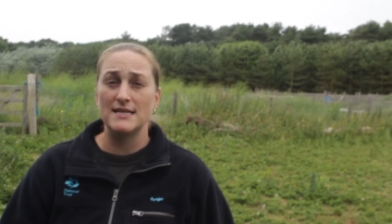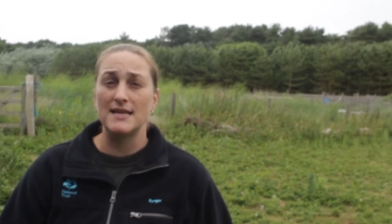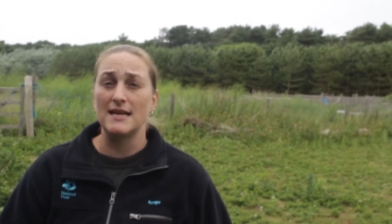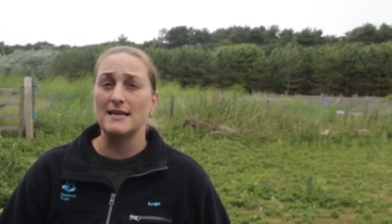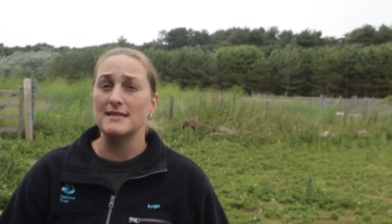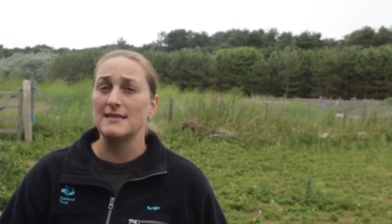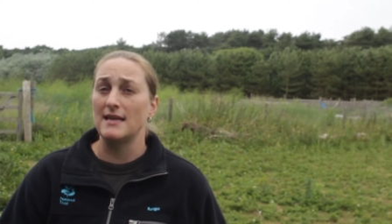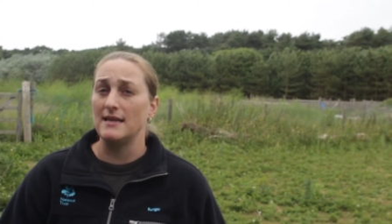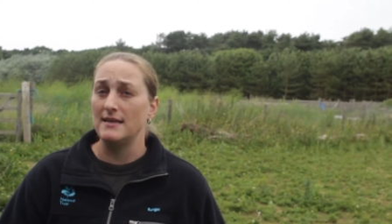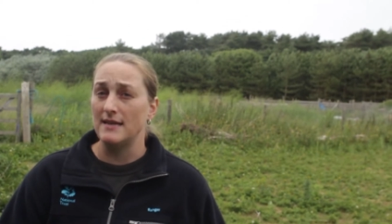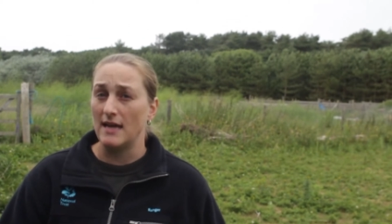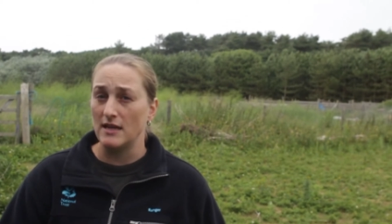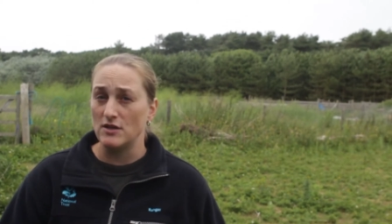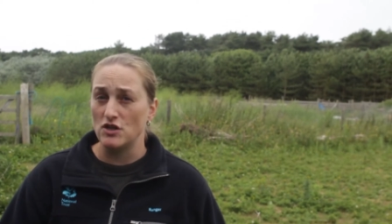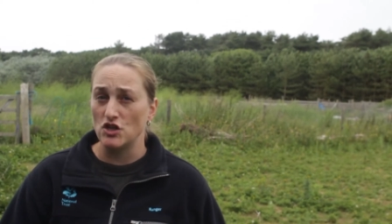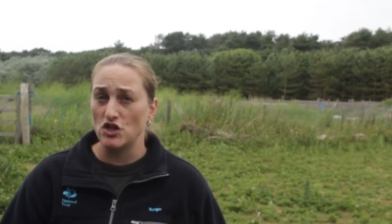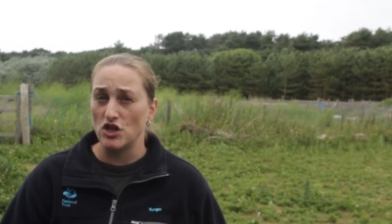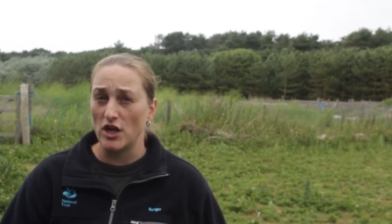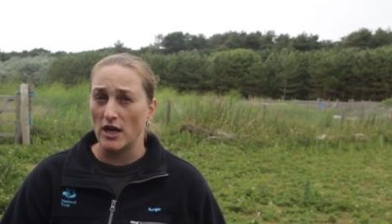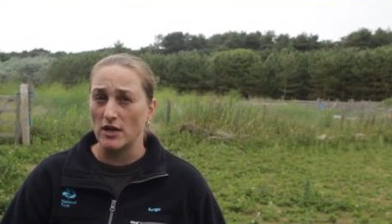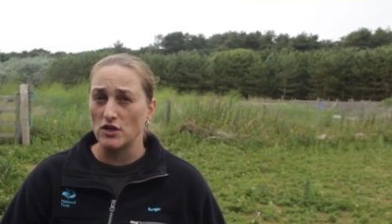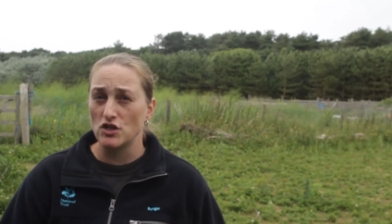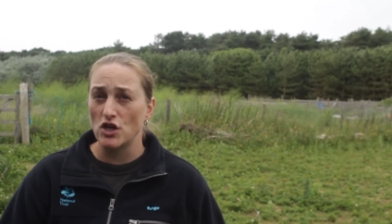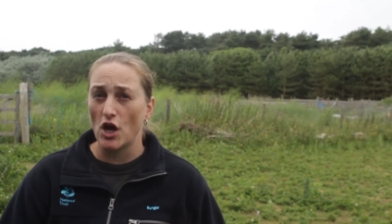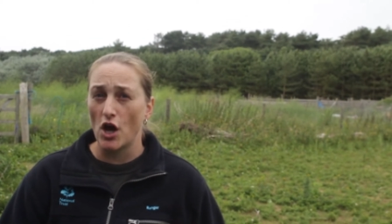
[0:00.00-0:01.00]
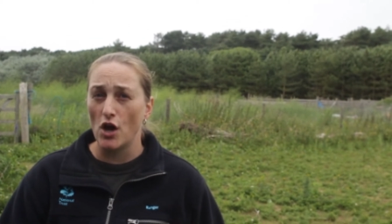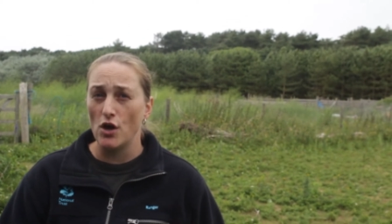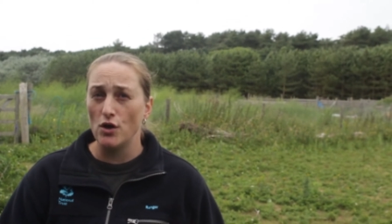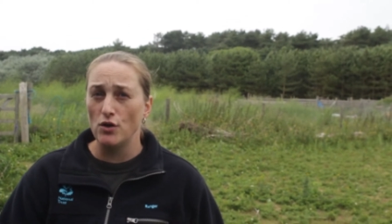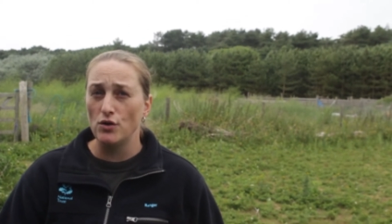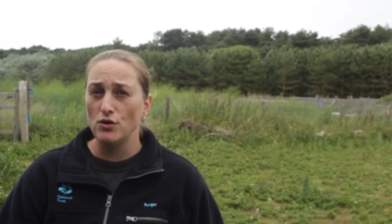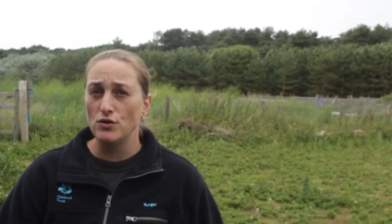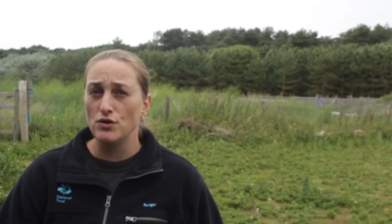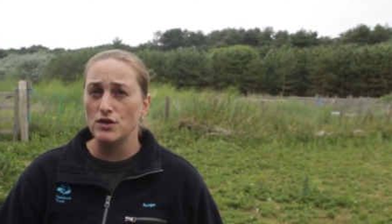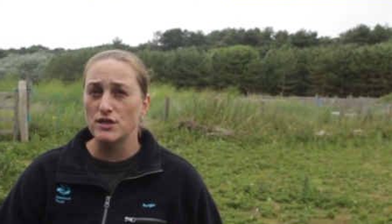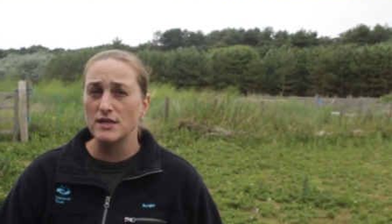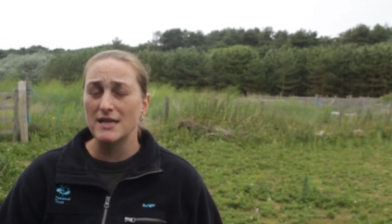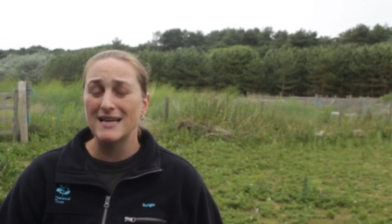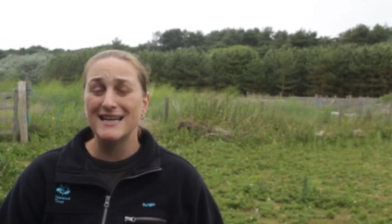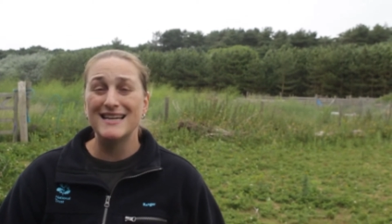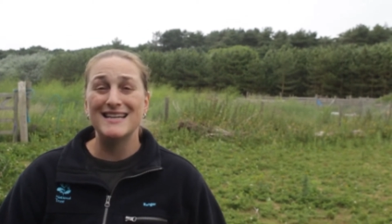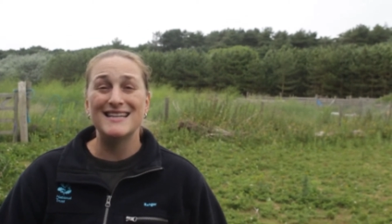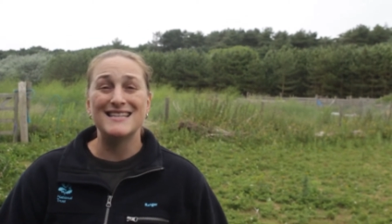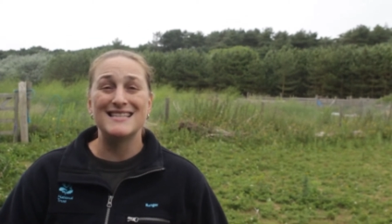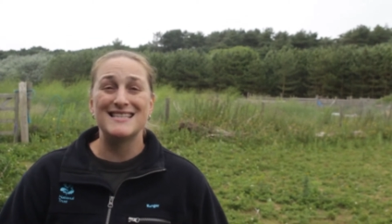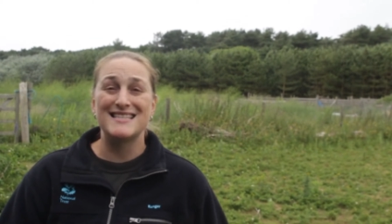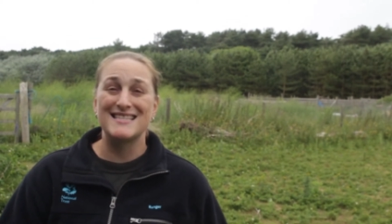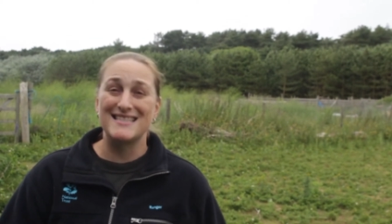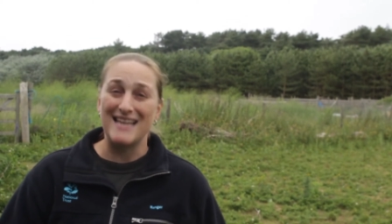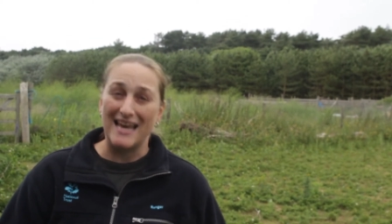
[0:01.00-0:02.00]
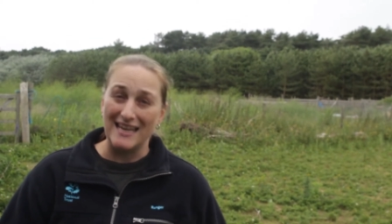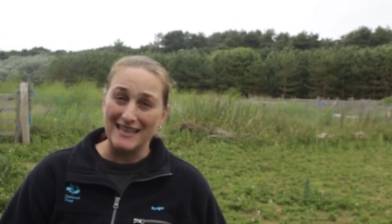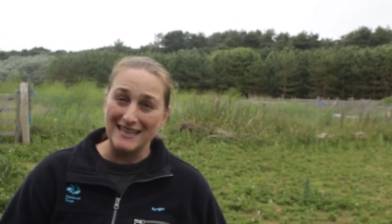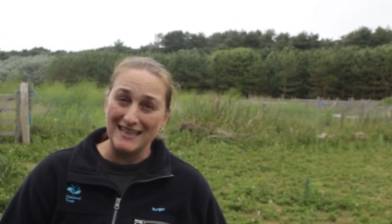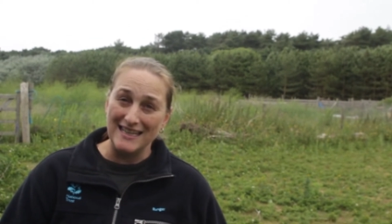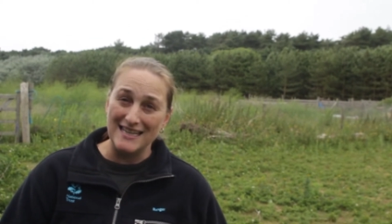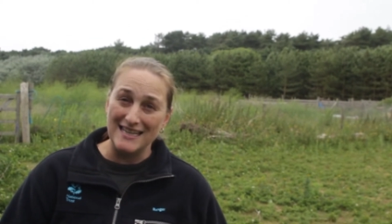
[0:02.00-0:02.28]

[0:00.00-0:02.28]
things like natterjack toads, sand